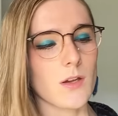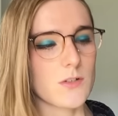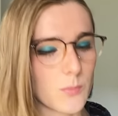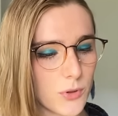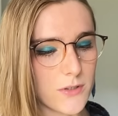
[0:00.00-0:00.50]

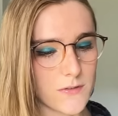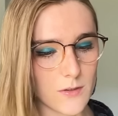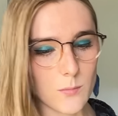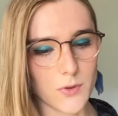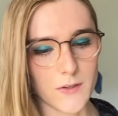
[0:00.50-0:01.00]
To put it
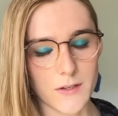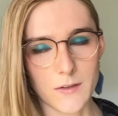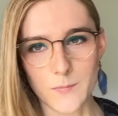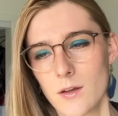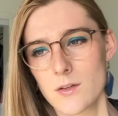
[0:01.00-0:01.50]

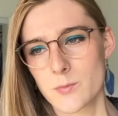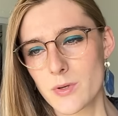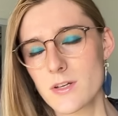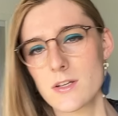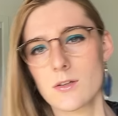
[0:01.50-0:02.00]
simply,
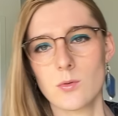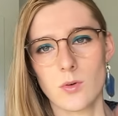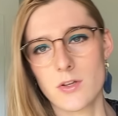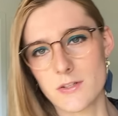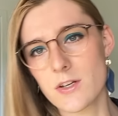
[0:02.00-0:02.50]
spending
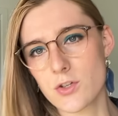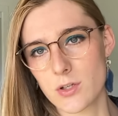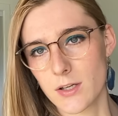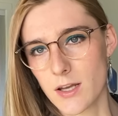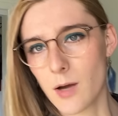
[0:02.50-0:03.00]

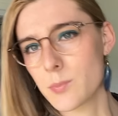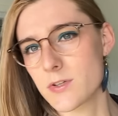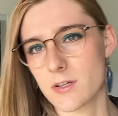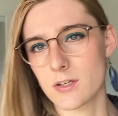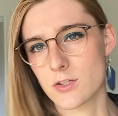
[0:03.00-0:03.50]
essentially up
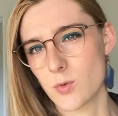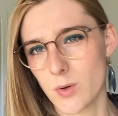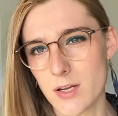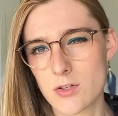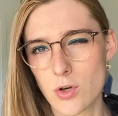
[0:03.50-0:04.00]
to
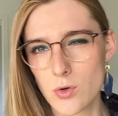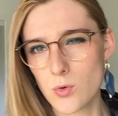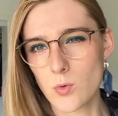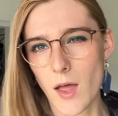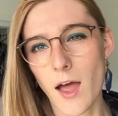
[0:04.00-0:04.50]

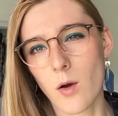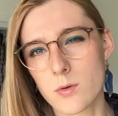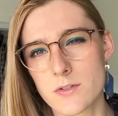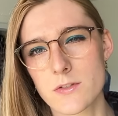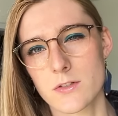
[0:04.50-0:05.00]
22
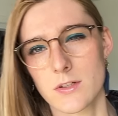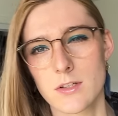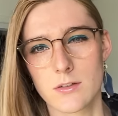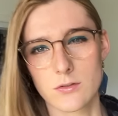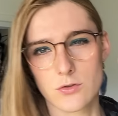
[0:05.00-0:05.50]
hours
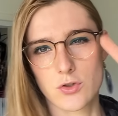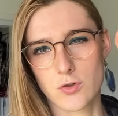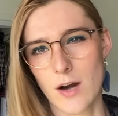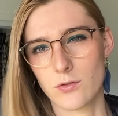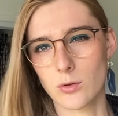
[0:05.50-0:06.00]
in
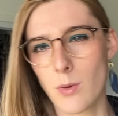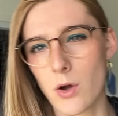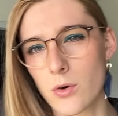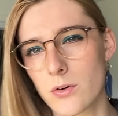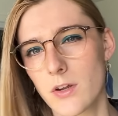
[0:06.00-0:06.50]
travel
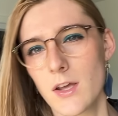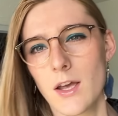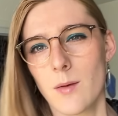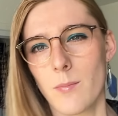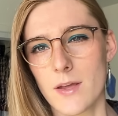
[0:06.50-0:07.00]
mode,
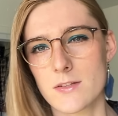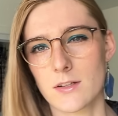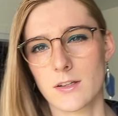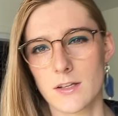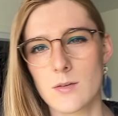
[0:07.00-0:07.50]

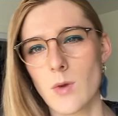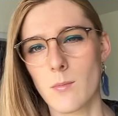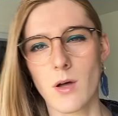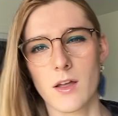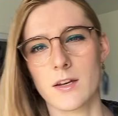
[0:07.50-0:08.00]
basically in my
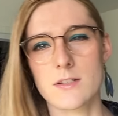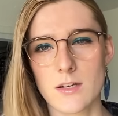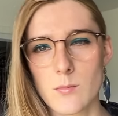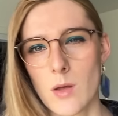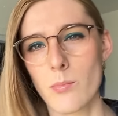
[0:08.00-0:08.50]
mind and
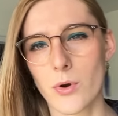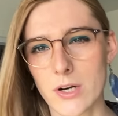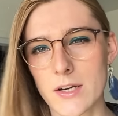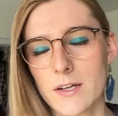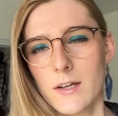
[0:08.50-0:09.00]
in my
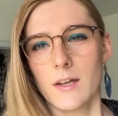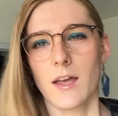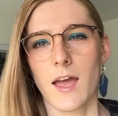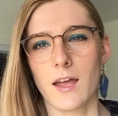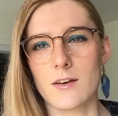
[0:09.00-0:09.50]
body,
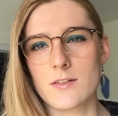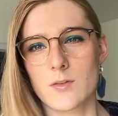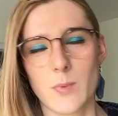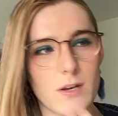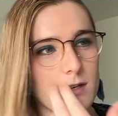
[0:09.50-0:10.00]
and
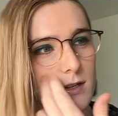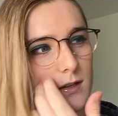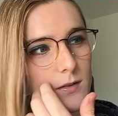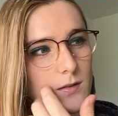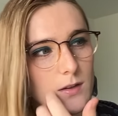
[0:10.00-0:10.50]

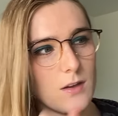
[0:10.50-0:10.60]
spending